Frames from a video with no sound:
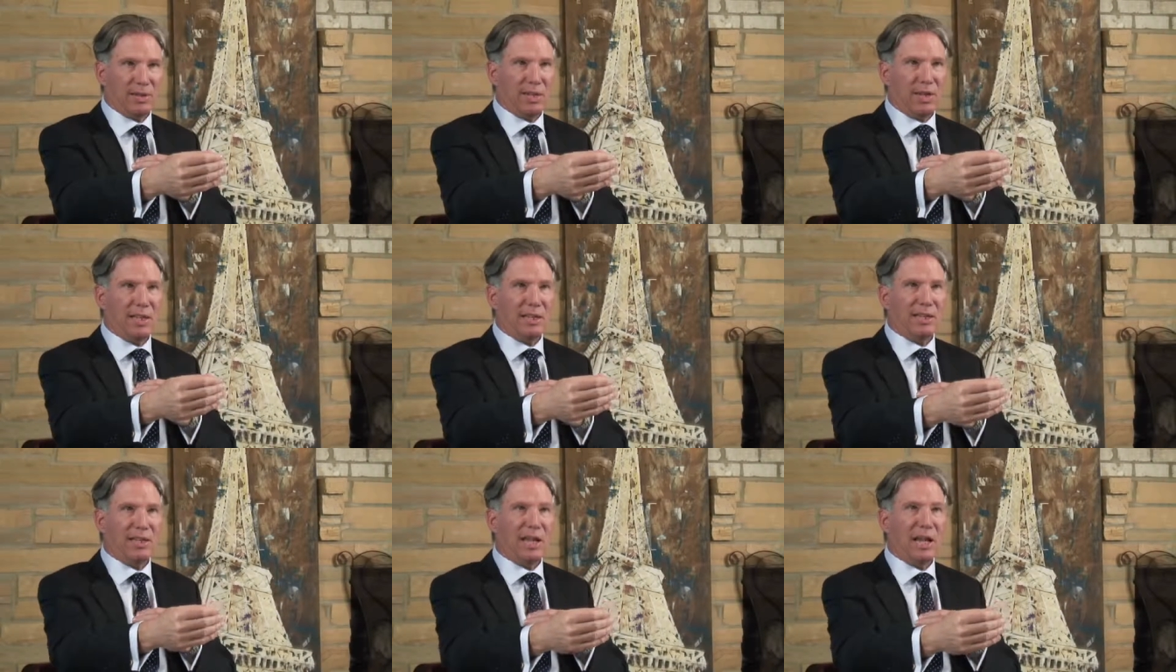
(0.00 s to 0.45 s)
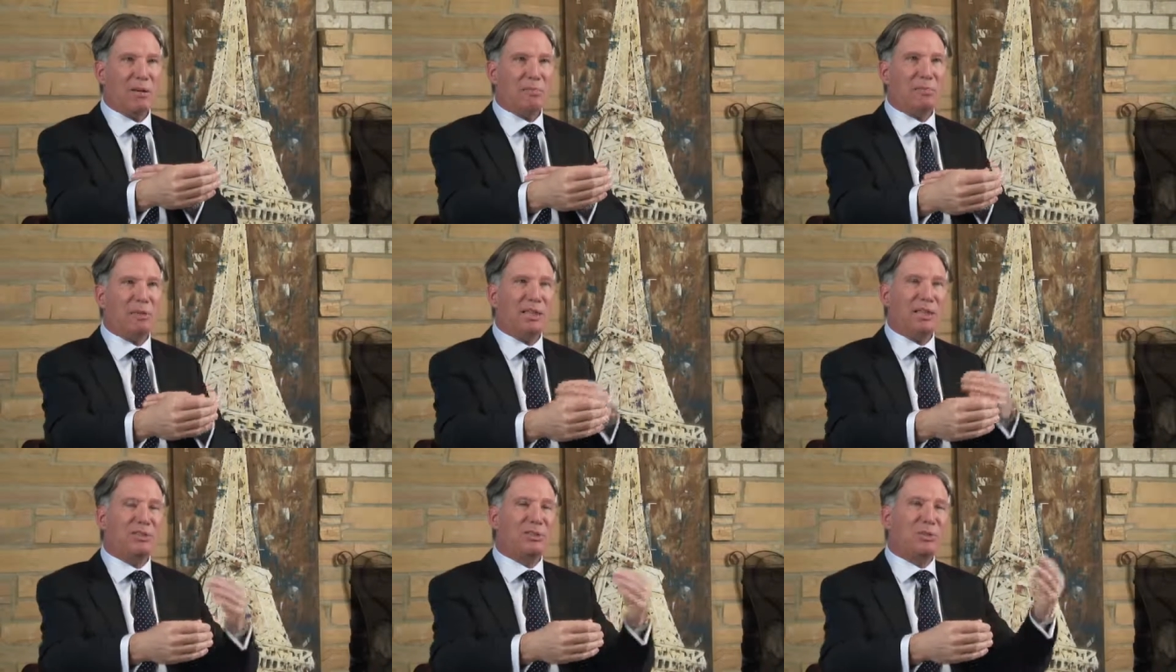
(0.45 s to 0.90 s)
and the
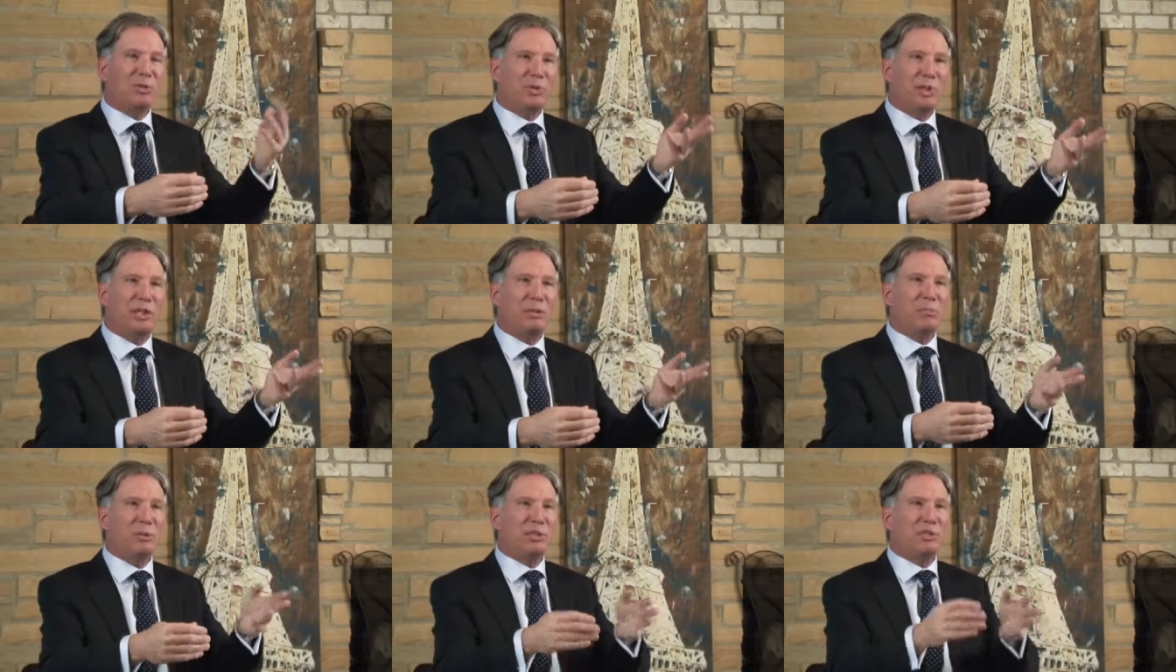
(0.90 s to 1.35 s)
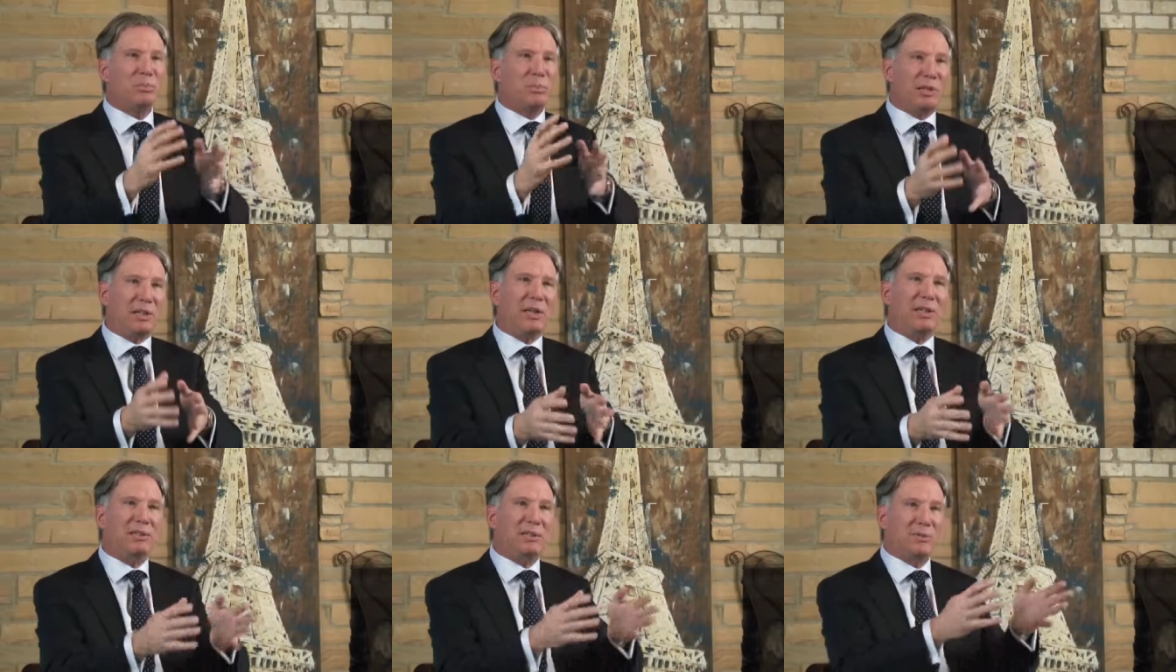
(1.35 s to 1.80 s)
MD's treatments,
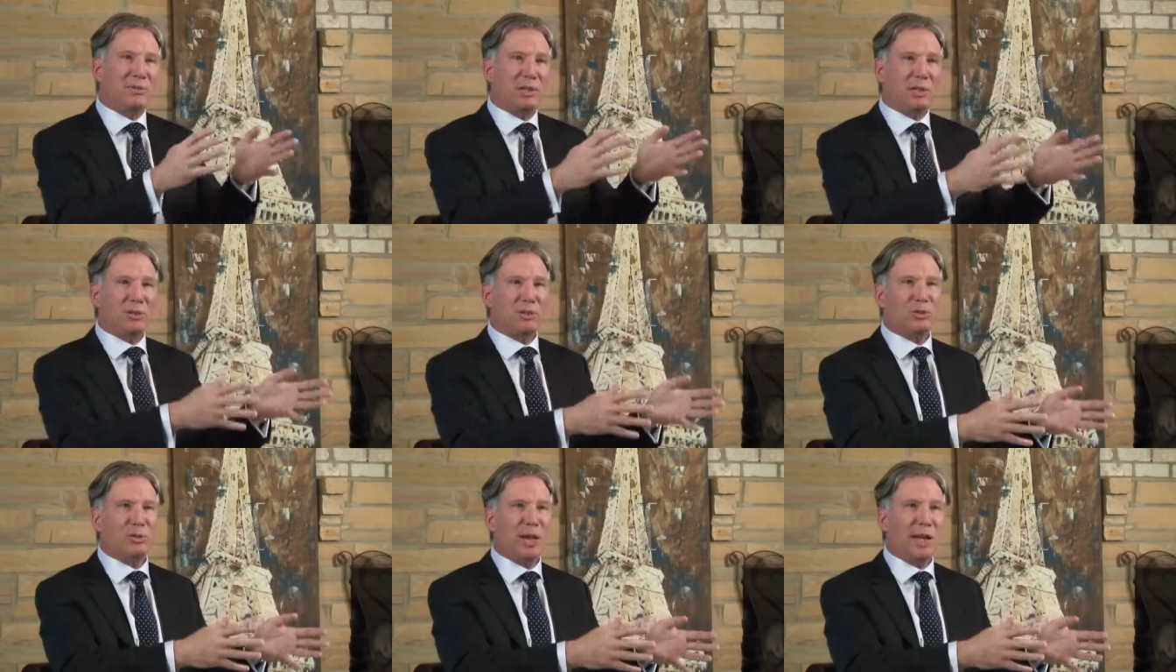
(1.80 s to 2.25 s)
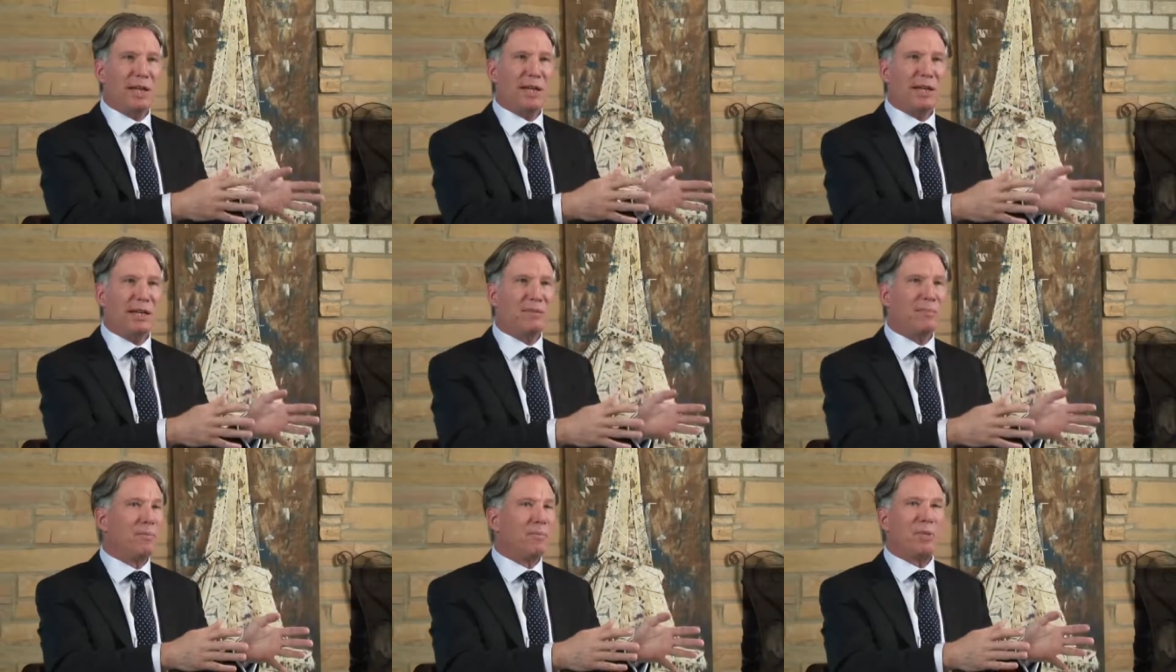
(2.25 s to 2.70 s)
because of their
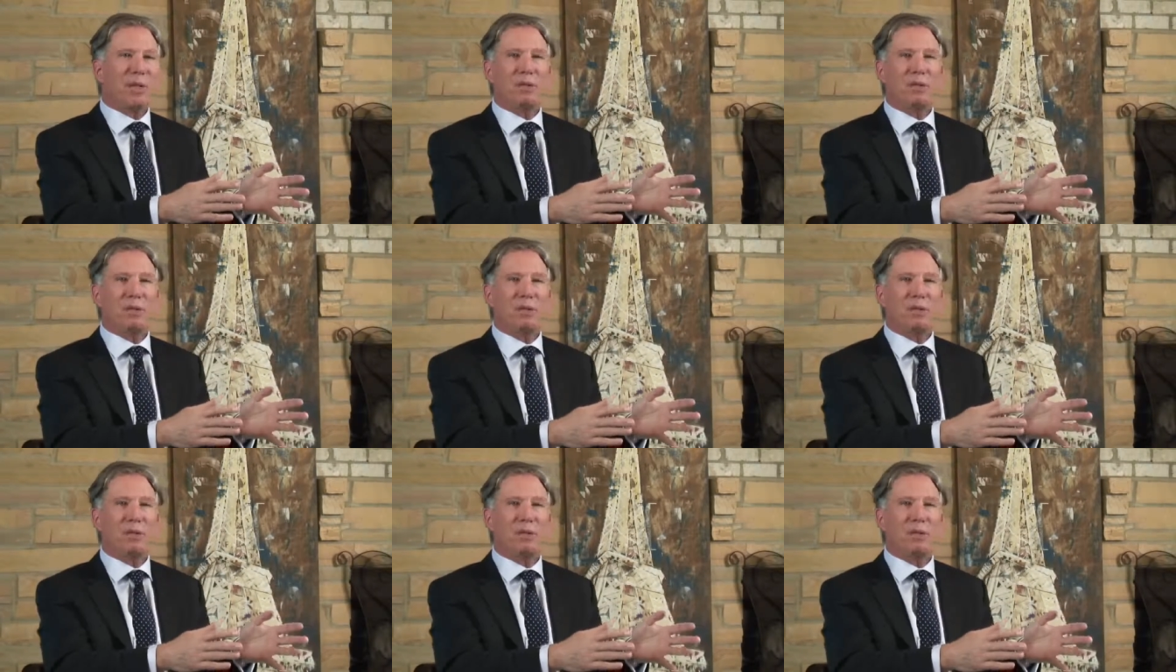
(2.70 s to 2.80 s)
training,